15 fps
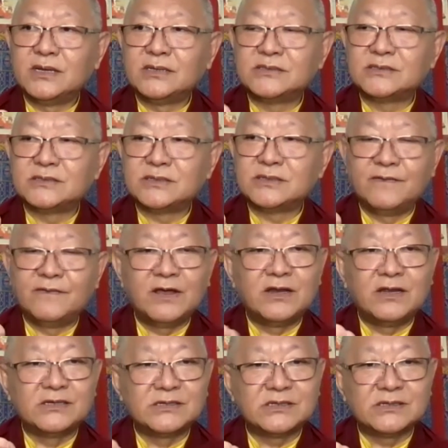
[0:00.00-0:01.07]
it's
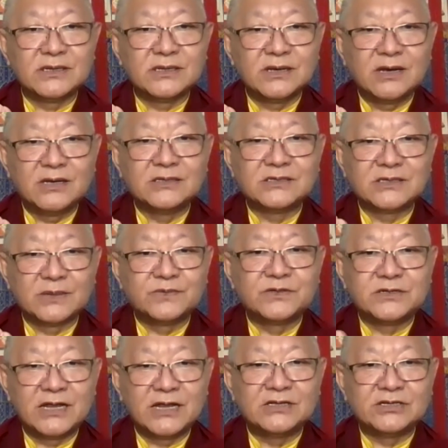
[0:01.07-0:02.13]
very
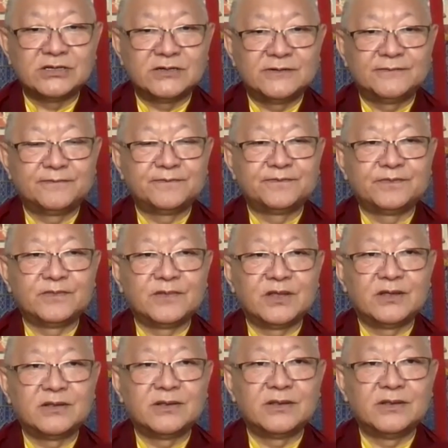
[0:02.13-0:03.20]
unsubstantial.
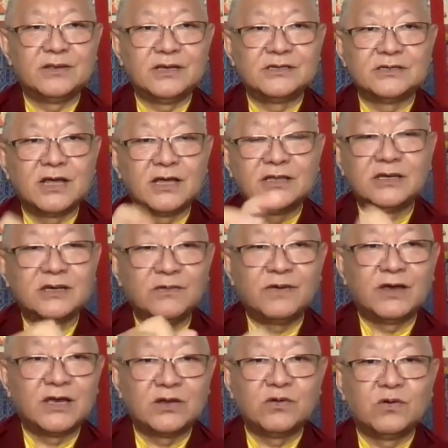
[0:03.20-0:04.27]
There's nothing
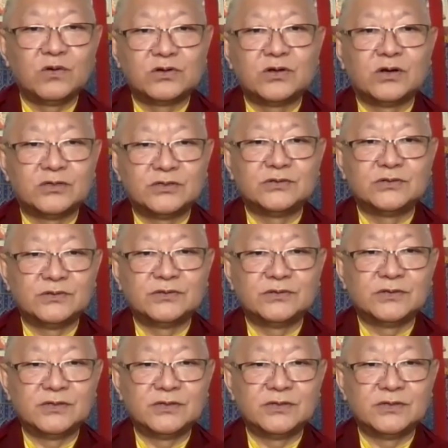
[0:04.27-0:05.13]
we can hold on to,